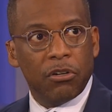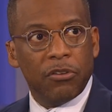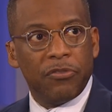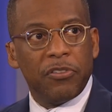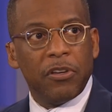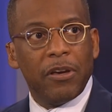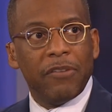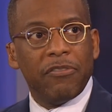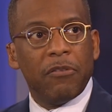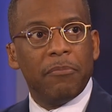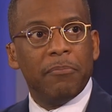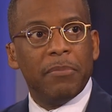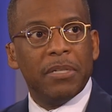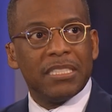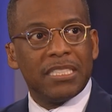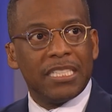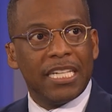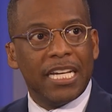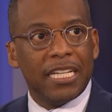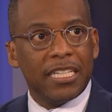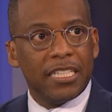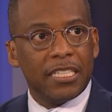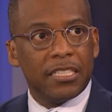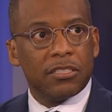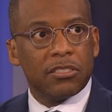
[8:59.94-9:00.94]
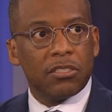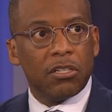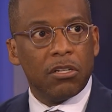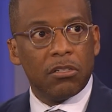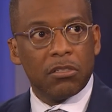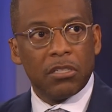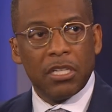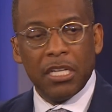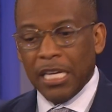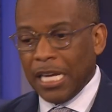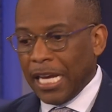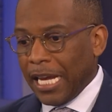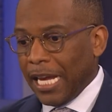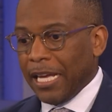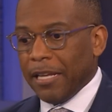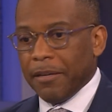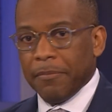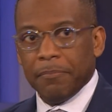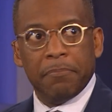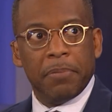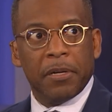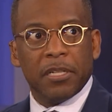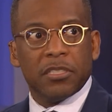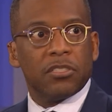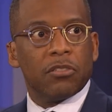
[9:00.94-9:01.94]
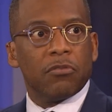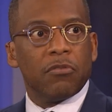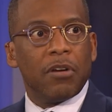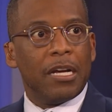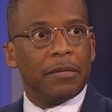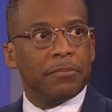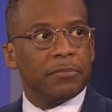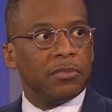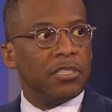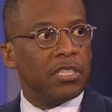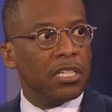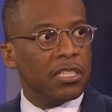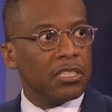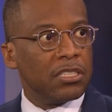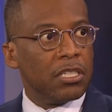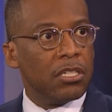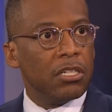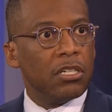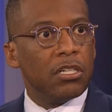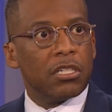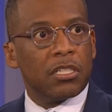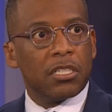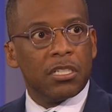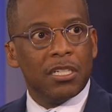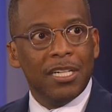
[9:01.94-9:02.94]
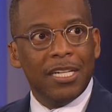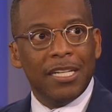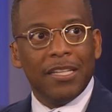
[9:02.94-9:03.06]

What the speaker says: So if you have a Missy Elliott song and Busta Rhymes does the hook,